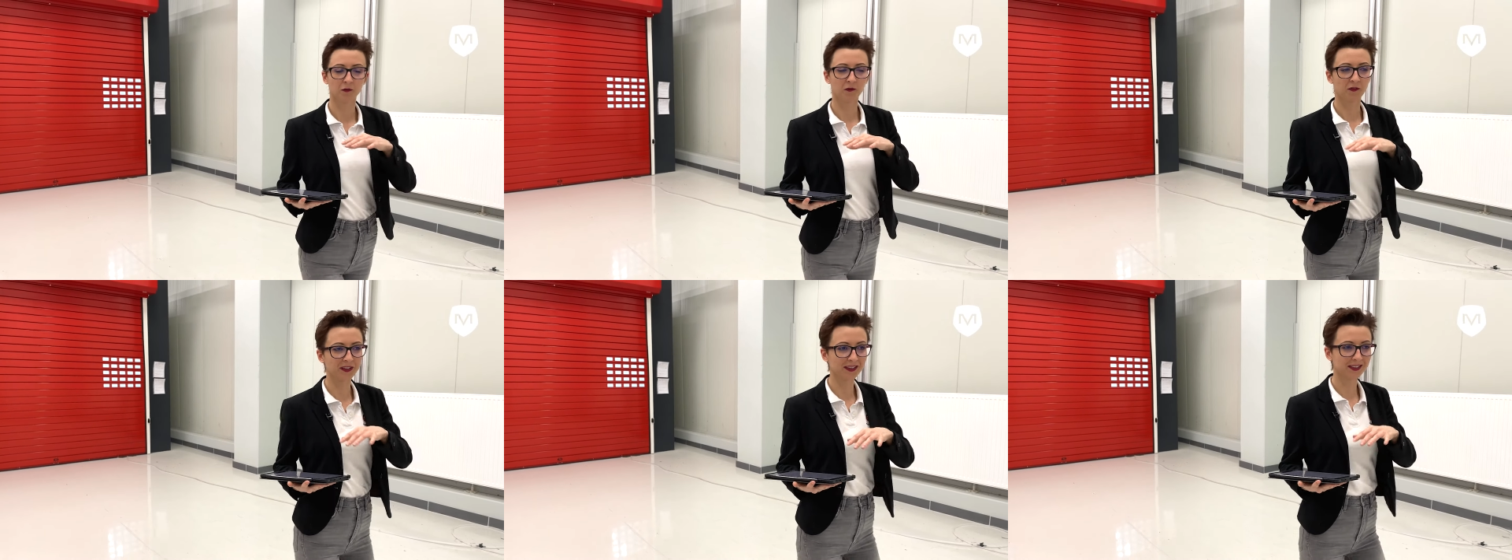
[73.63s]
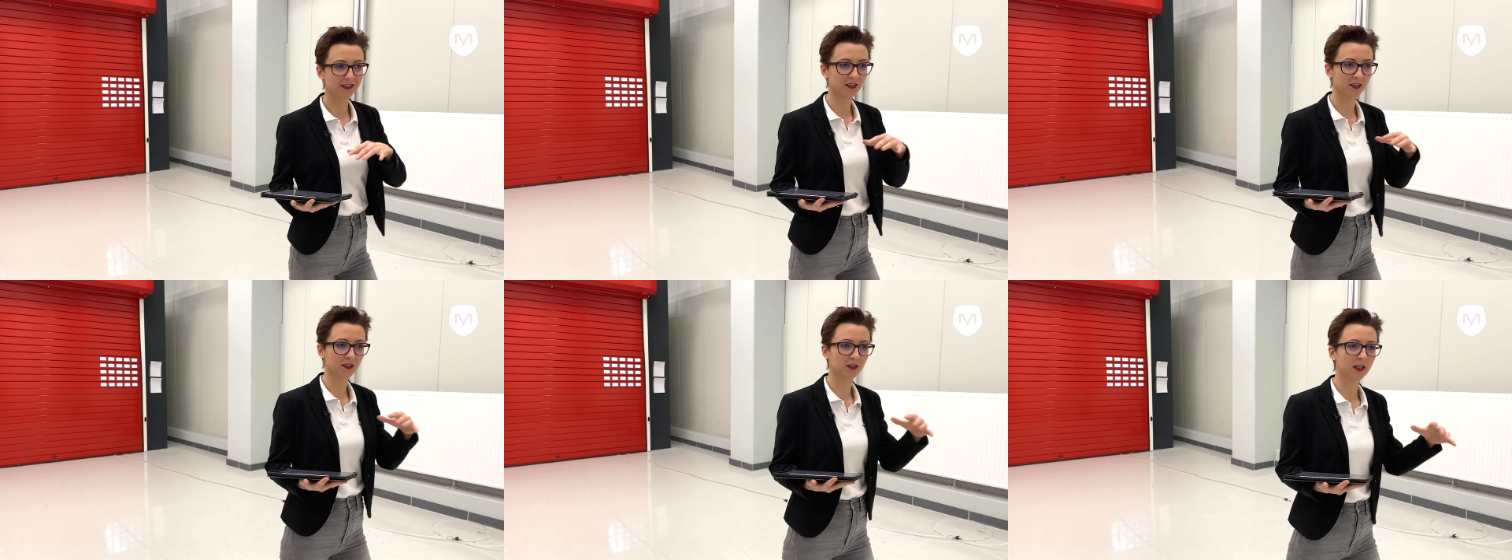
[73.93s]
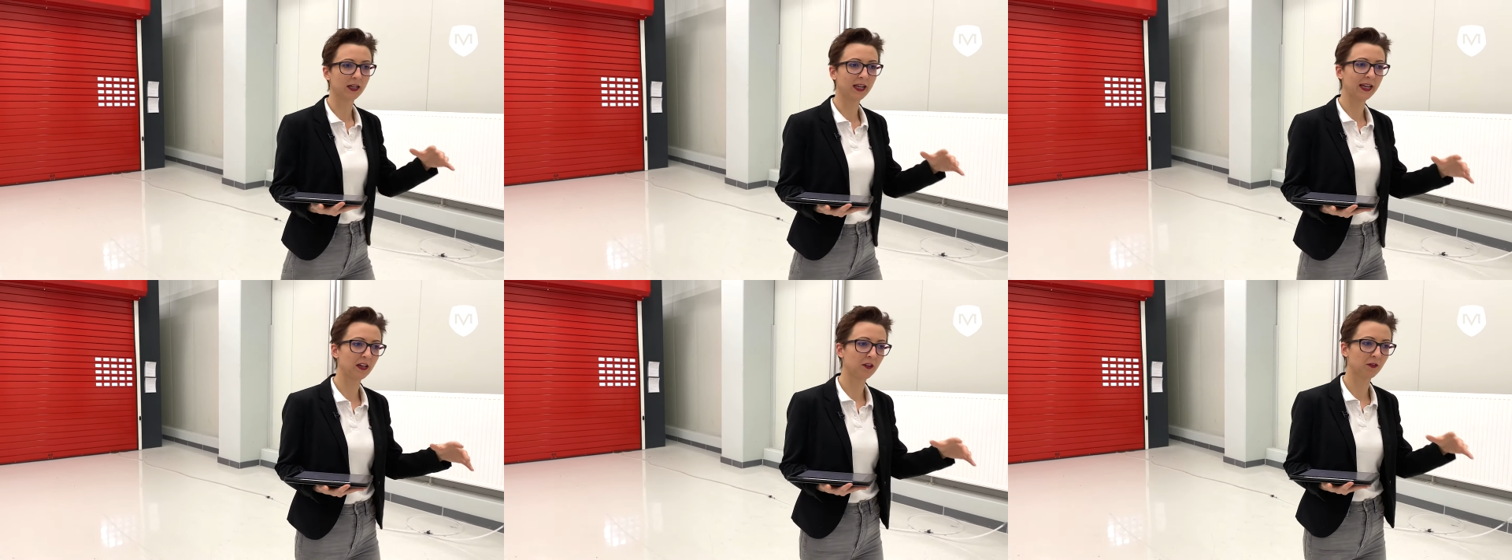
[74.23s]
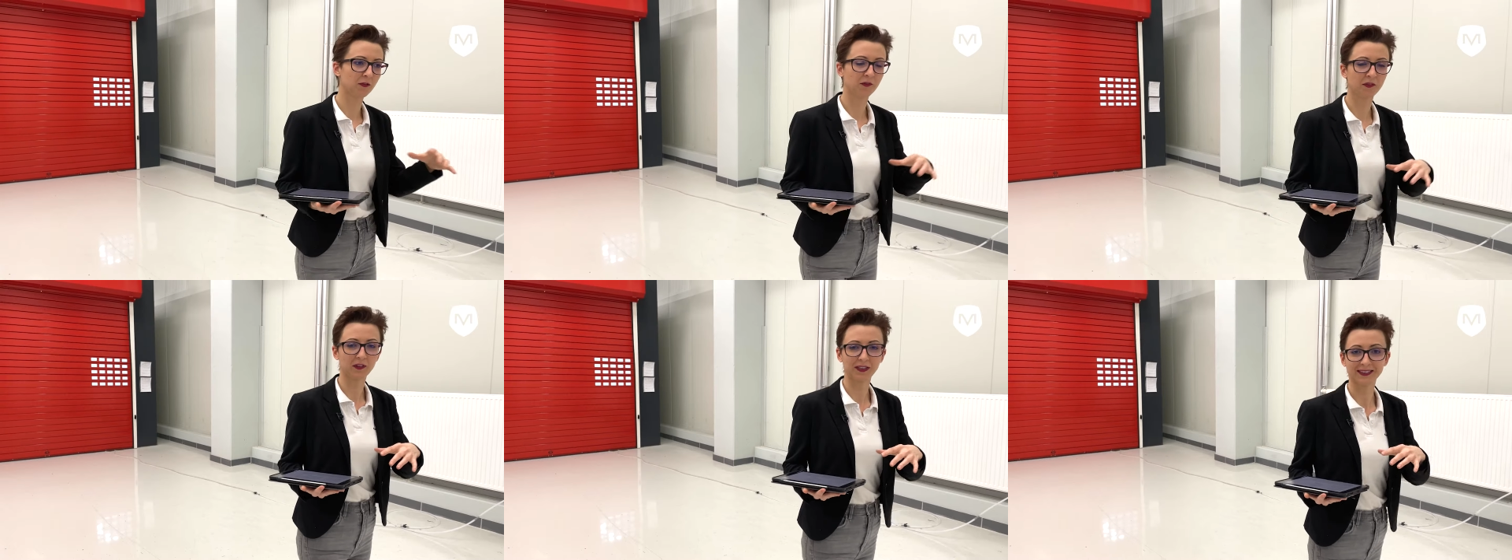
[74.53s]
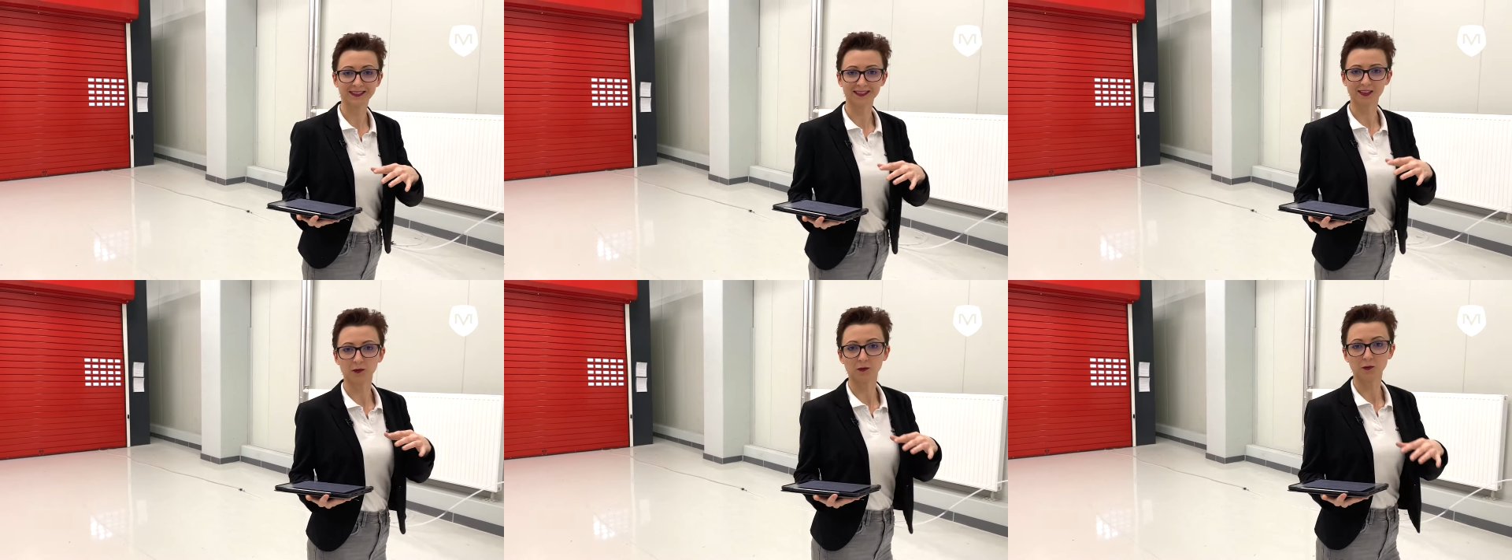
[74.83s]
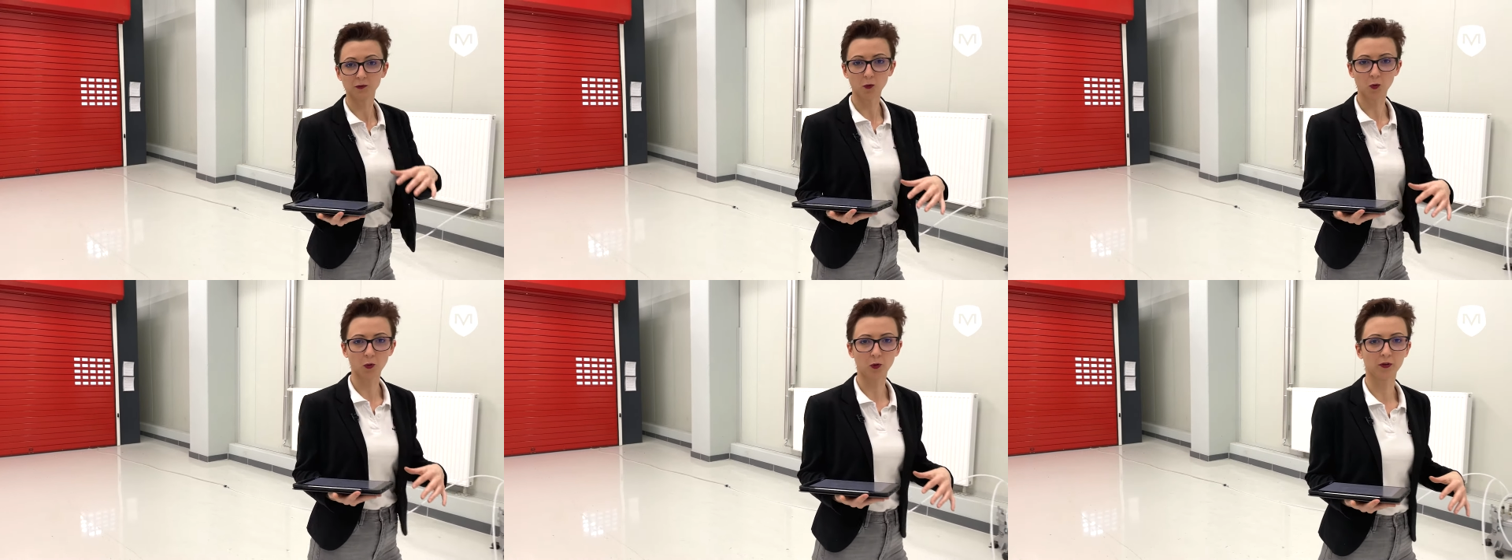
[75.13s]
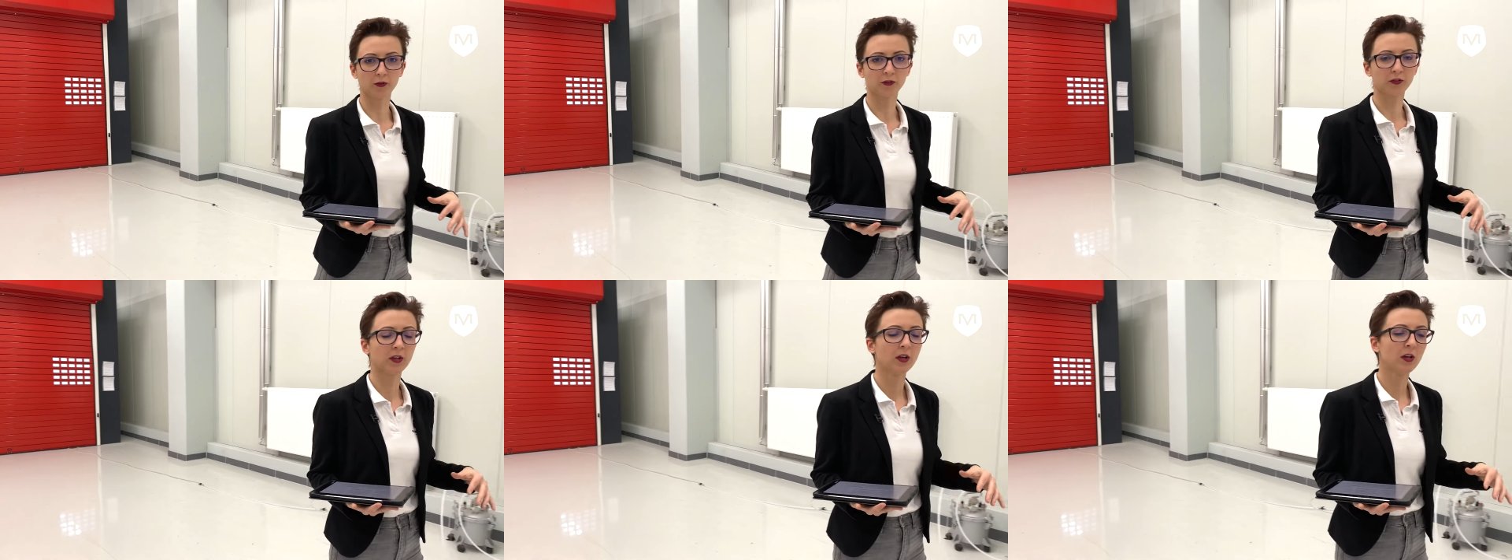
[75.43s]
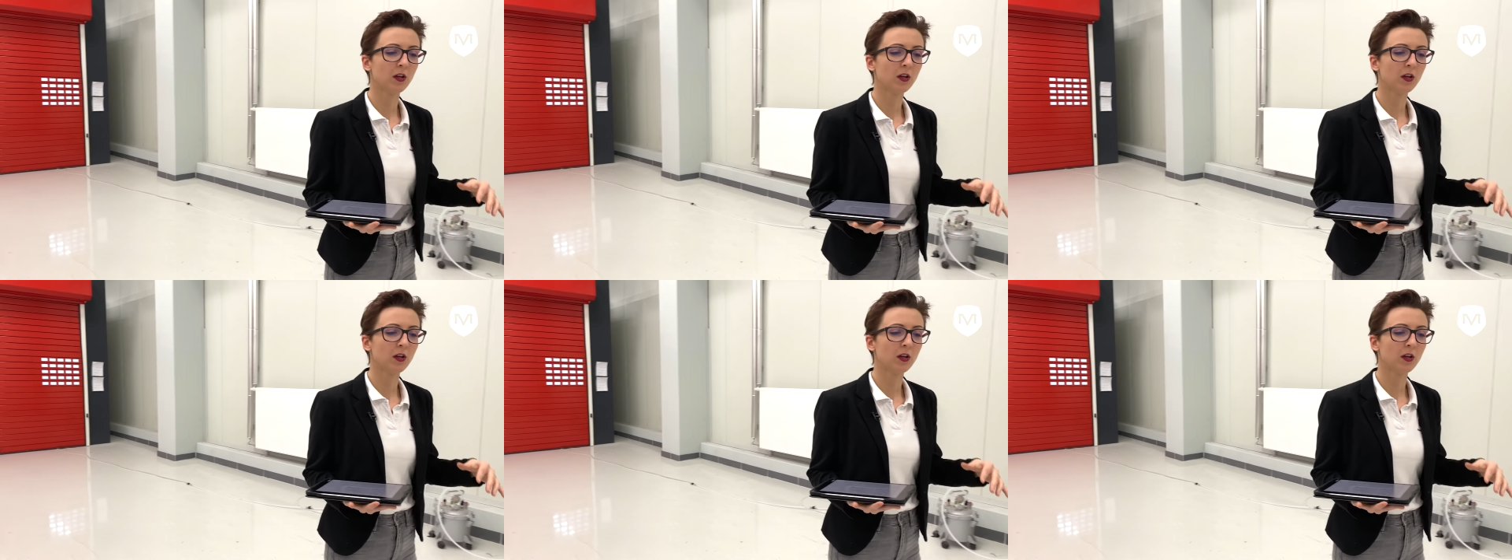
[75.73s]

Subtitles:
air filter walls,